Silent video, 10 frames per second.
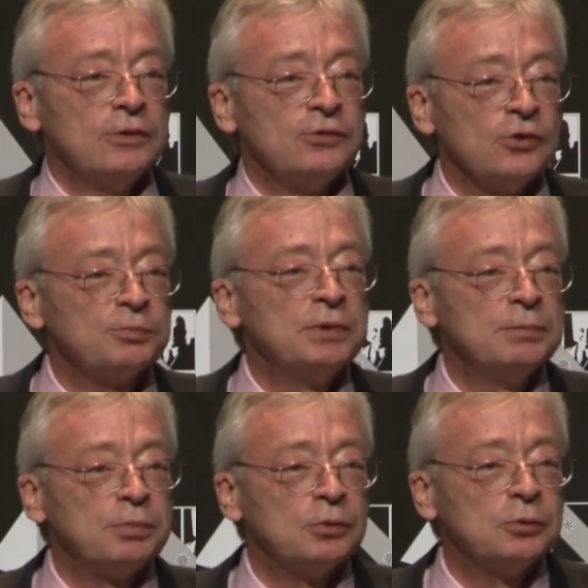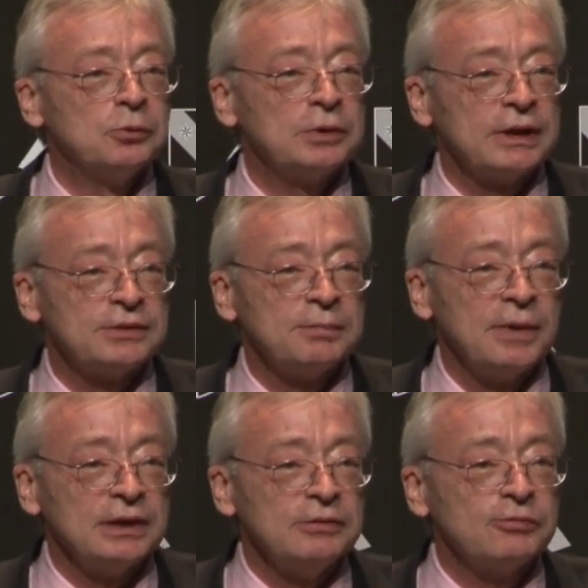Those people who get the
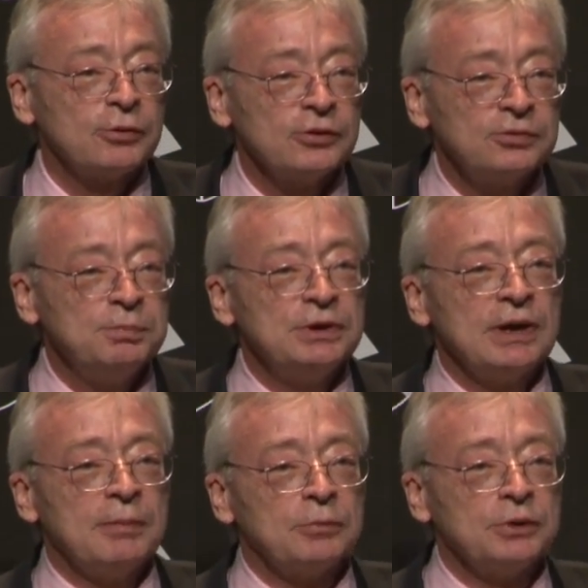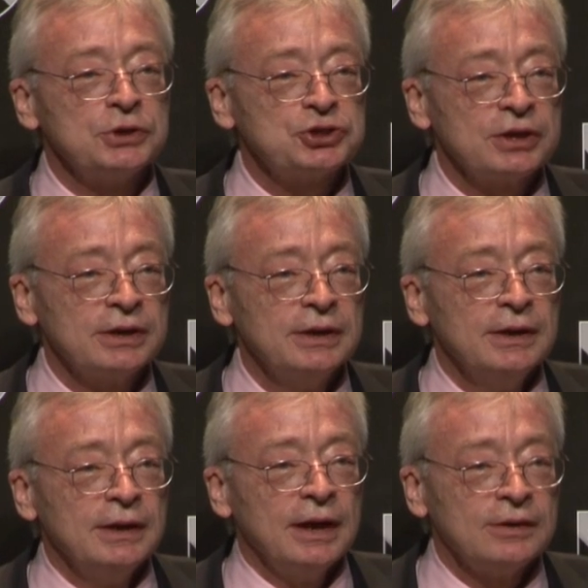money first become richer
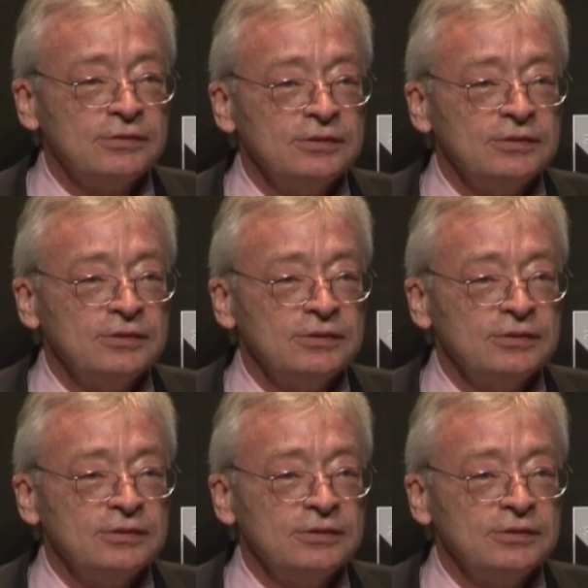at